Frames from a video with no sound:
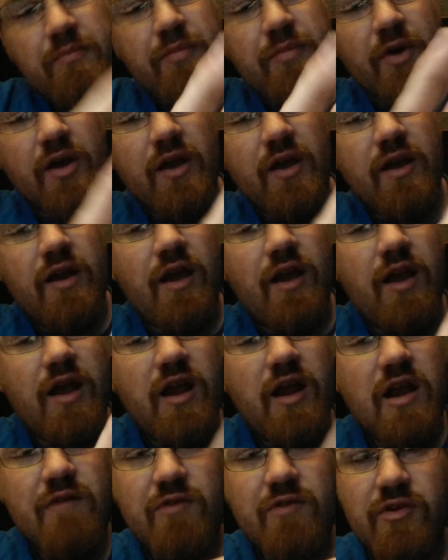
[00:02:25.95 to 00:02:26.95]
But
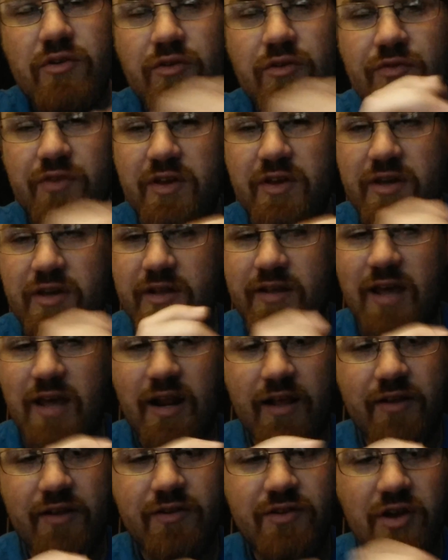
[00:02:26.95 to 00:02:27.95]
every little thing gets
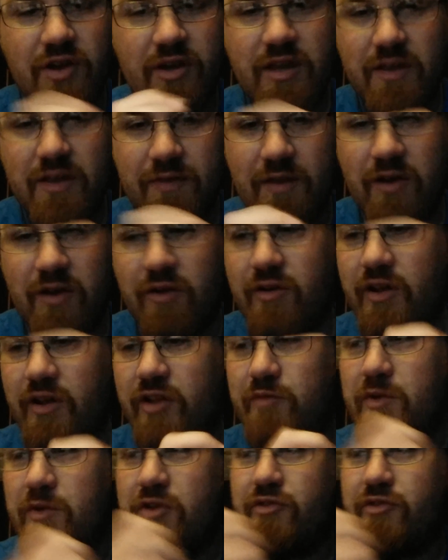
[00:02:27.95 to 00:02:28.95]
kind of stuck in there, and
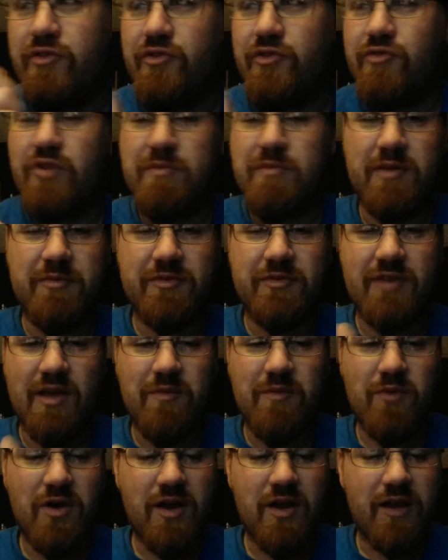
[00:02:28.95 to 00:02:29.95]
especially the drip tip the
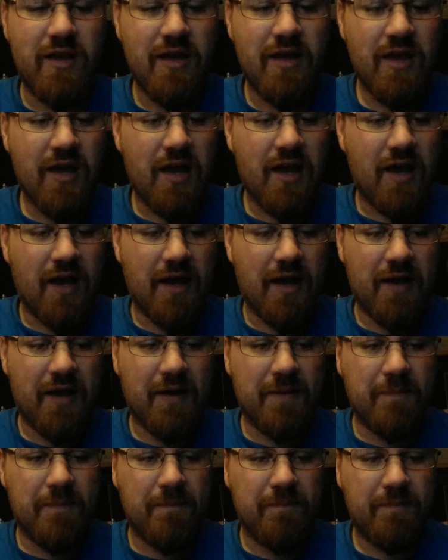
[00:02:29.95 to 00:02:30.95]
same way.
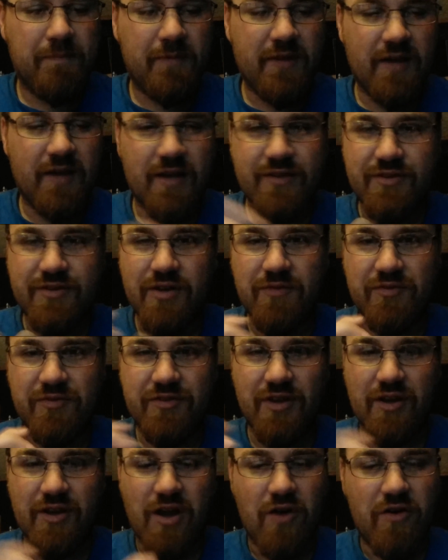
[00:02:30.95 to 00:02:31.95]
They got stuff
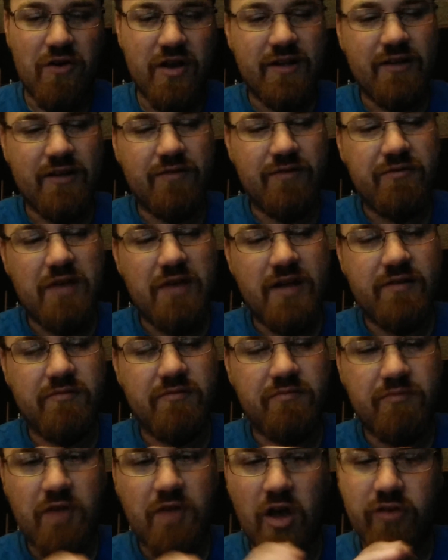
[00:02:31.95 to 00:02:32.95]
stuck all in, and you have to
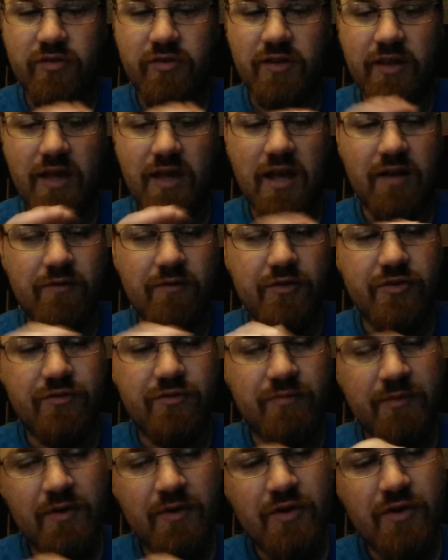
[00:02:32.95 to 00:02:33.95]
constantly kind of
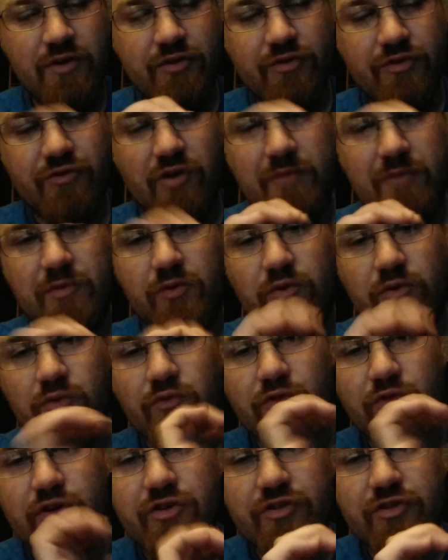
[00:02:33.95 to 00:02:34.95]
just scrape those little
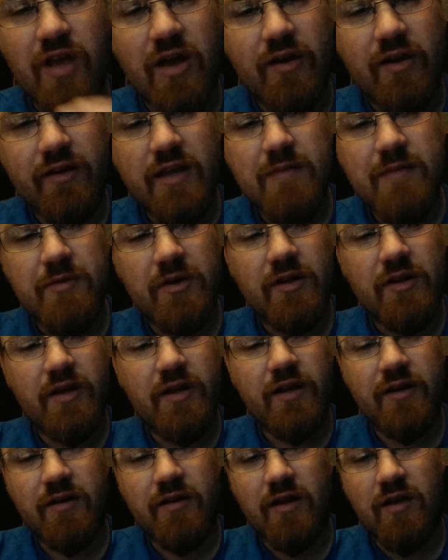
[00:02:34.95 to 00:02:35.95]
ridges out and keep it
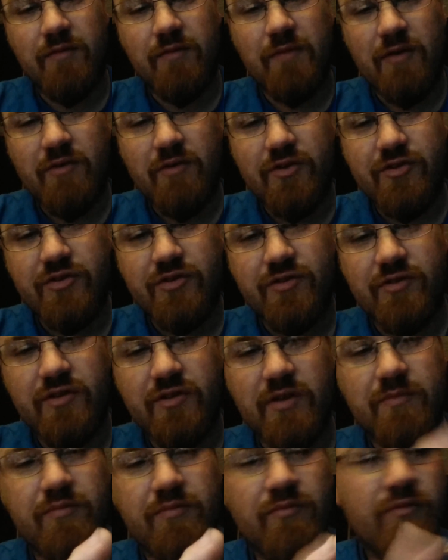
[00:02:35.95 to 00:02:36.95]
clean. I've got just a
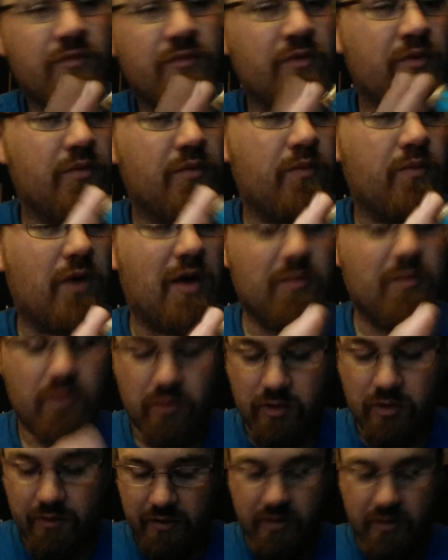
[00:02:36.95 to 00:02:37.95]
tip wide
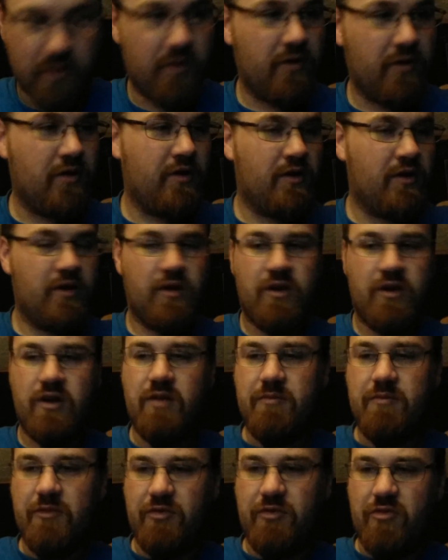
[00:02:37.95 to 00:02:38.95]
bore on there.
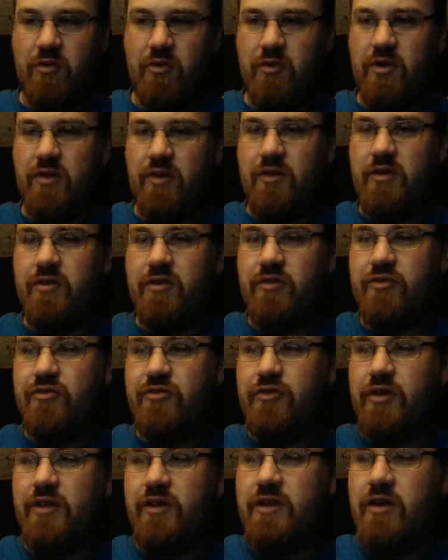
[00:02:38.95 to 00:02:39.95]
Let me throw it on there. I'll
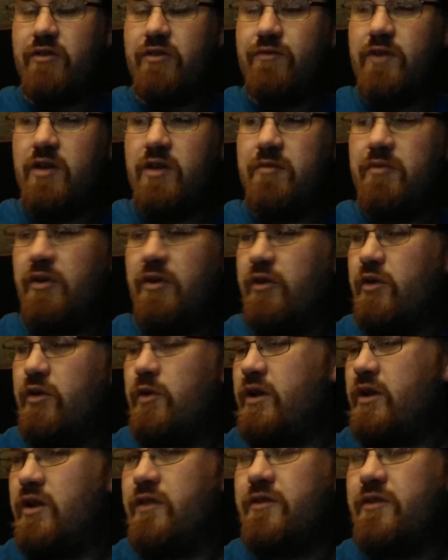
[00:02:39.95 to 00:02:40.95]
show you how it's played. I don't even know
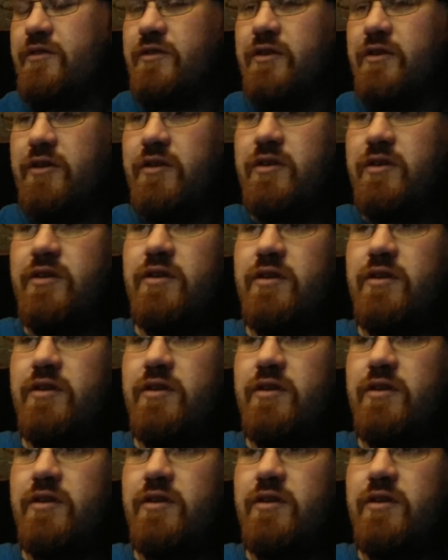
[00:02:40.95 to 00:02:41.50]
what I got on this thing.